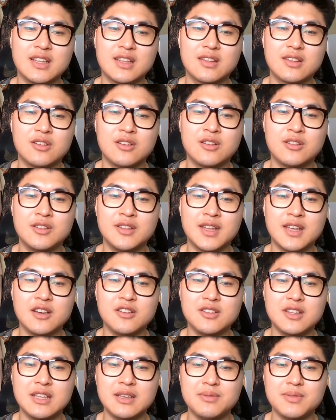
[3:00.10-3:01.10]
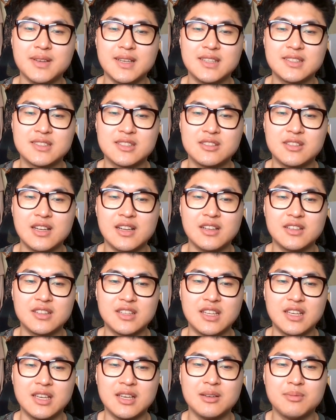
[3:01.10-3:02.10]
the negative
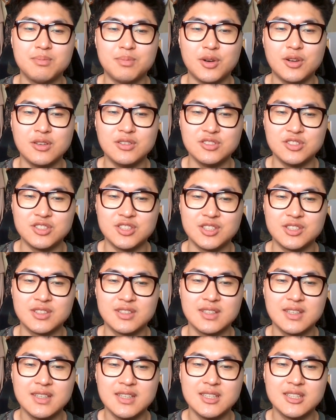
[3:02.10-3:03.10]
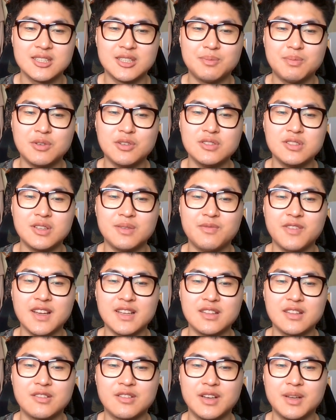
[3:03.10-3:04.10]
externality, pollution. Suppose a
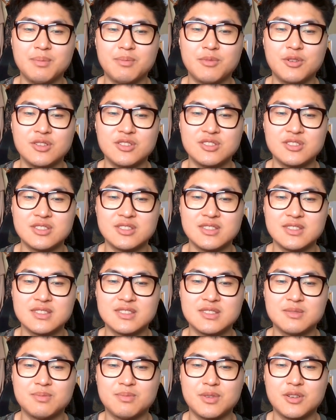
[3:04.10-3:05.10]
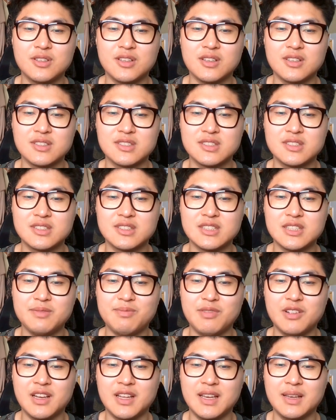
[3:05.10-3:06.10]
factory produces products
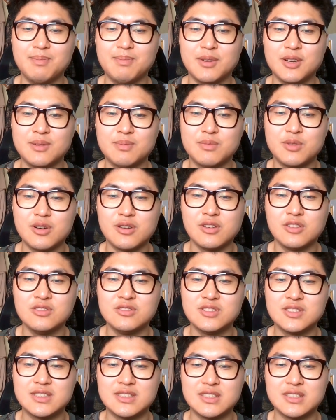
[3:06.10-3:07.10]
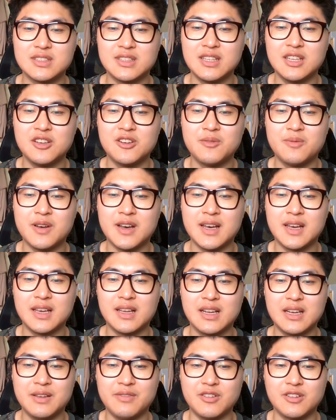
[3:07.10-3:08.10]
cheaply but pollutes nearby
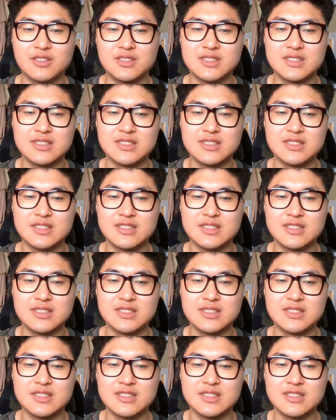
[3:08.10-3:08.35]
rivers.